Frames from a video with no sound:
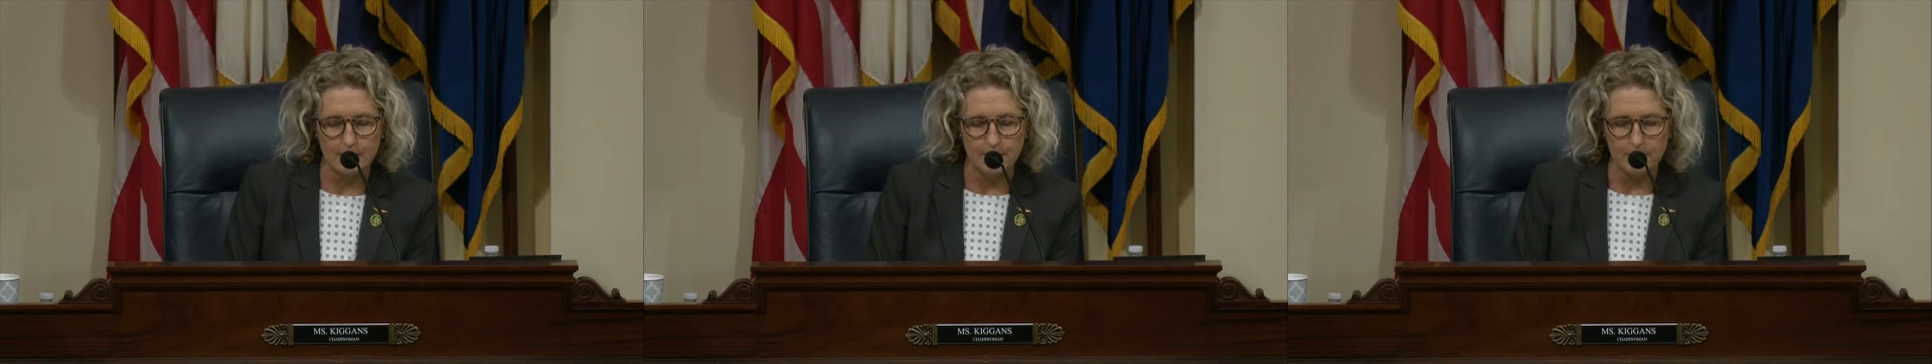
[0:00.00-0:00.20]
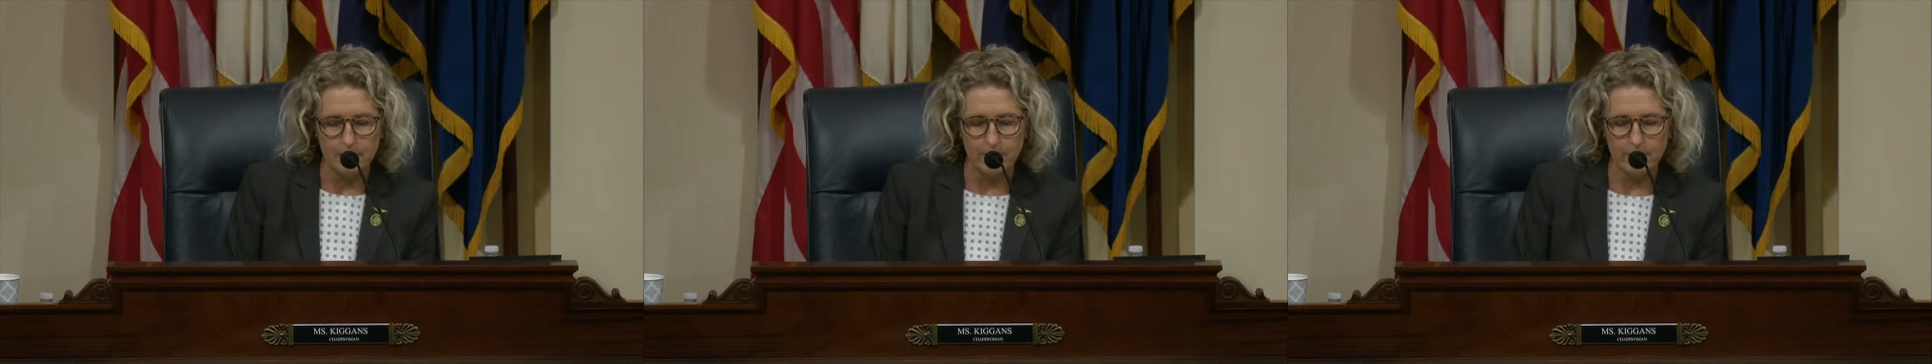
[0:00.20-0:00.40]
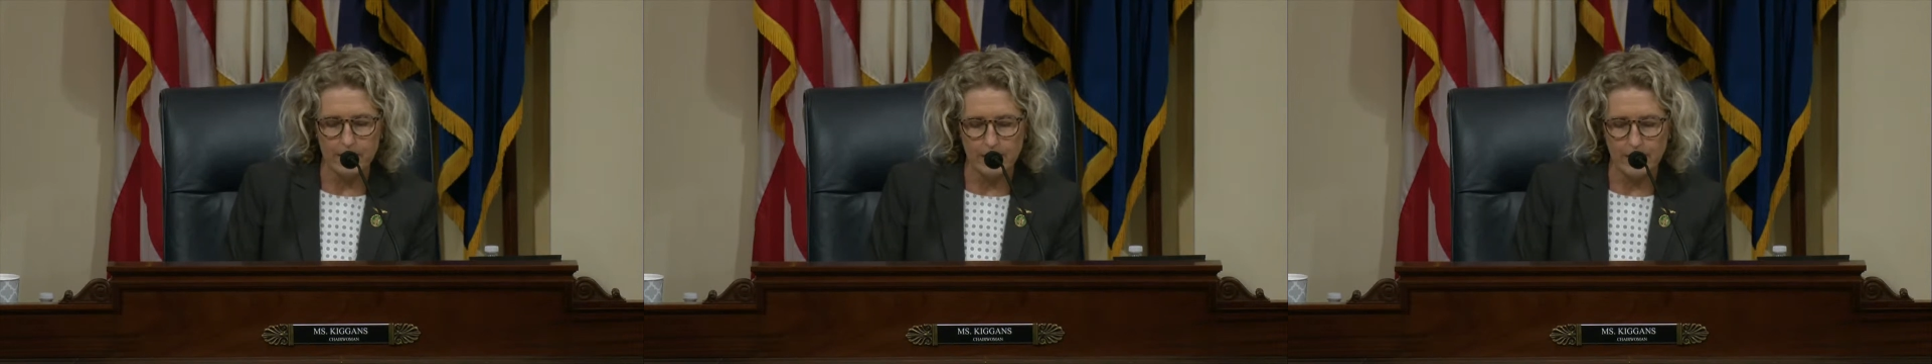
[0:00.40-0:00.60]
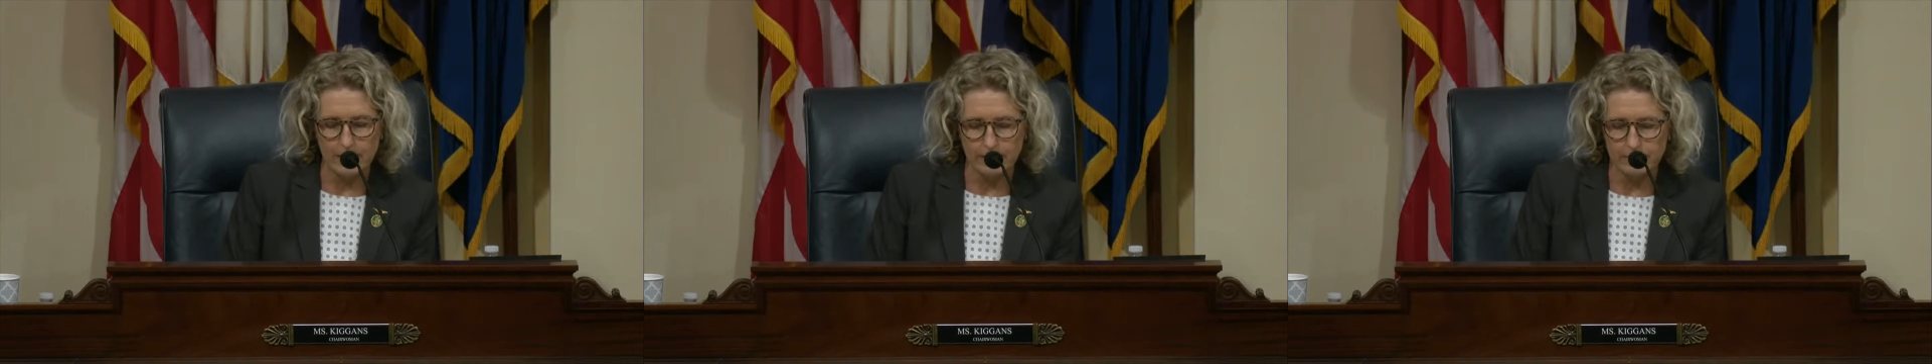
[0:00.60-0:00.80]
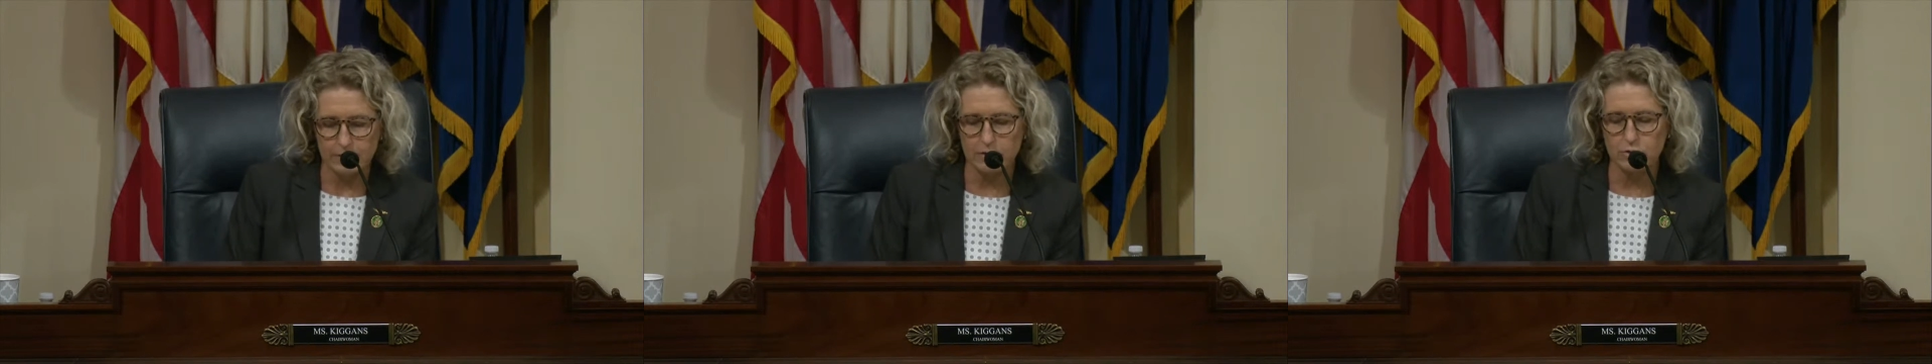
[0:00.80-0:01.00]
and VA
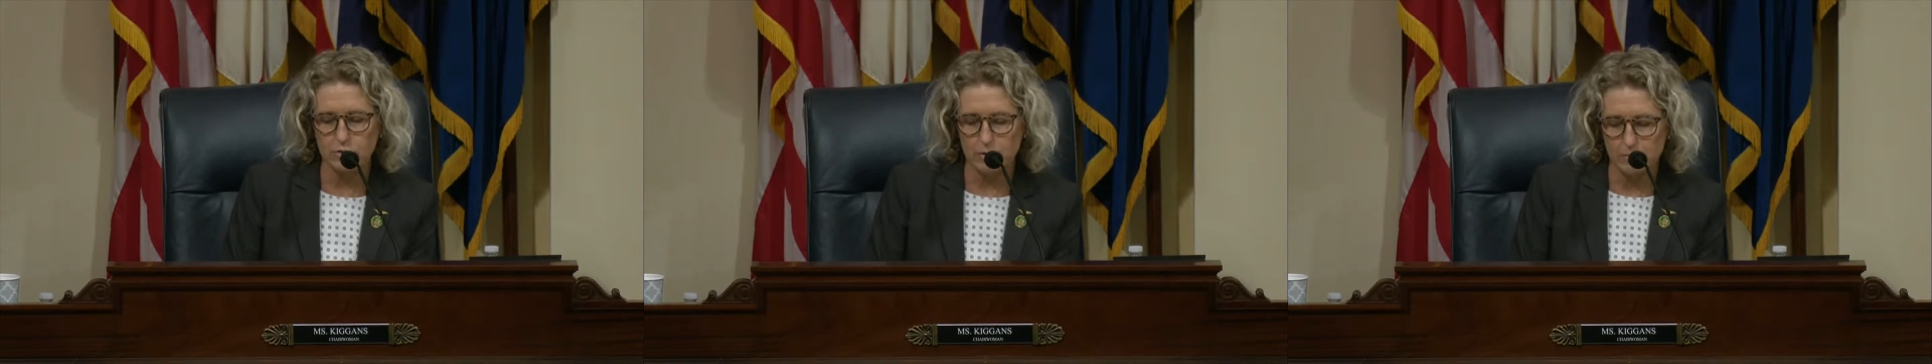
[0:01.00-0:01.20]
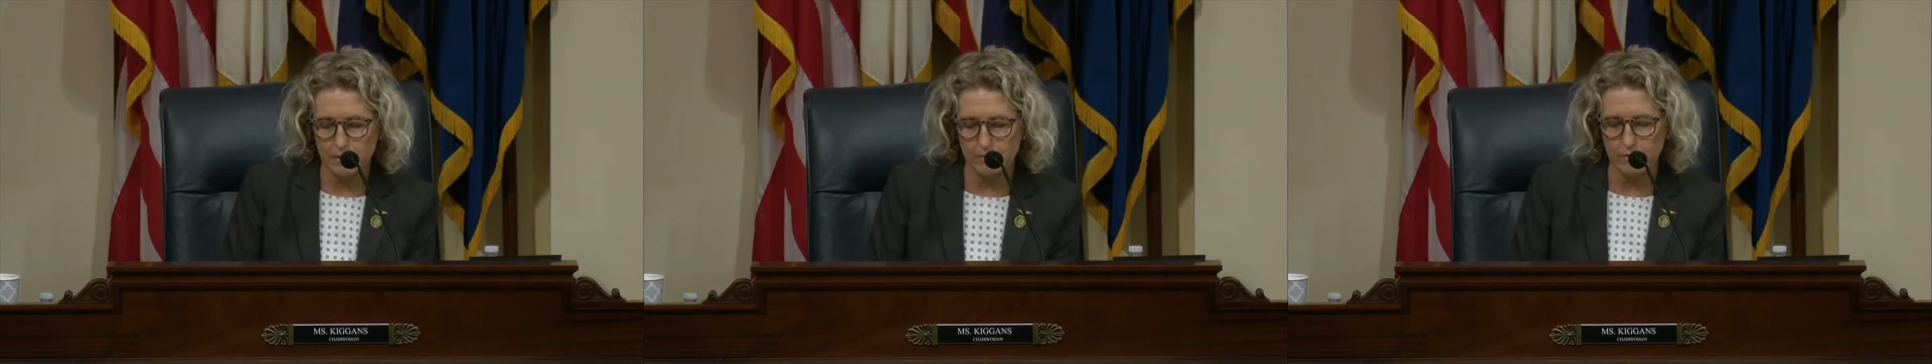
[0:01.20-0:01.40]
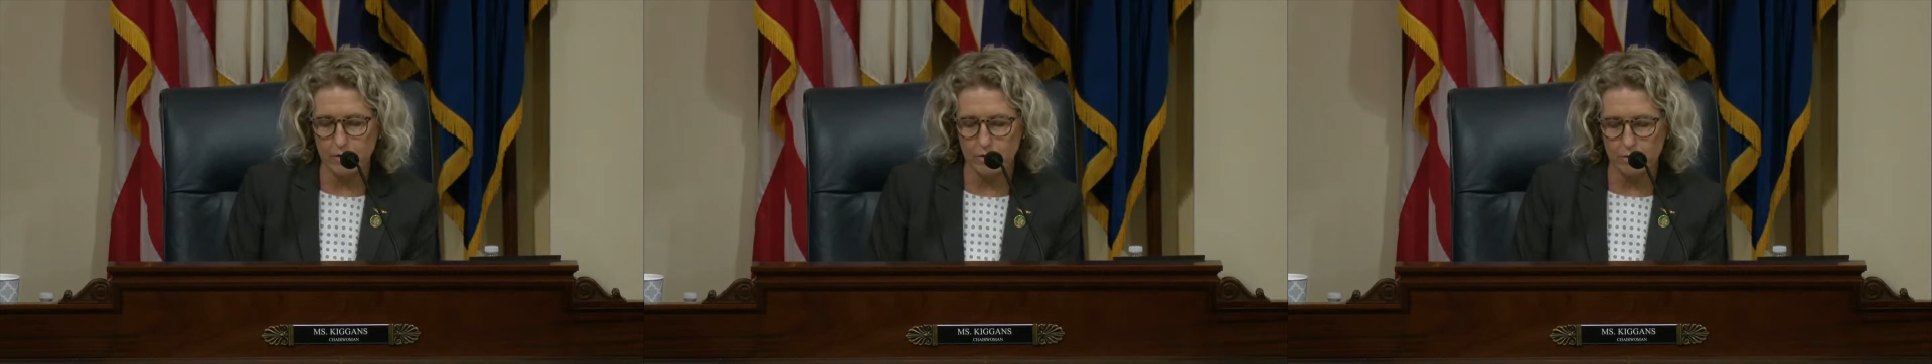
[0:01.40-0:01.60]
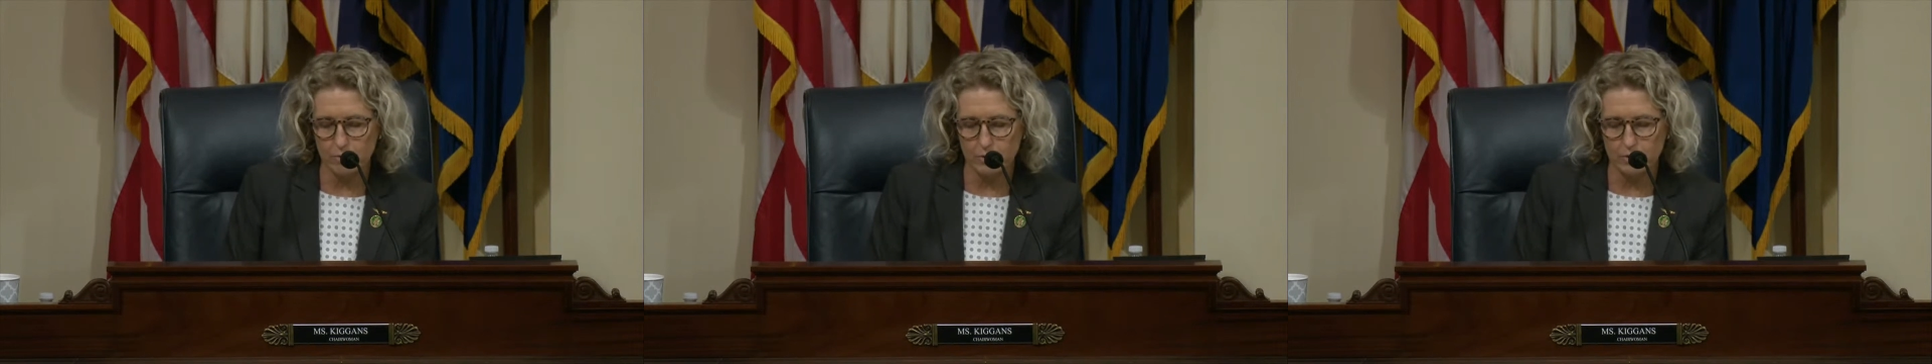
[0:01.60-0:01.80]
is extremely vulnerable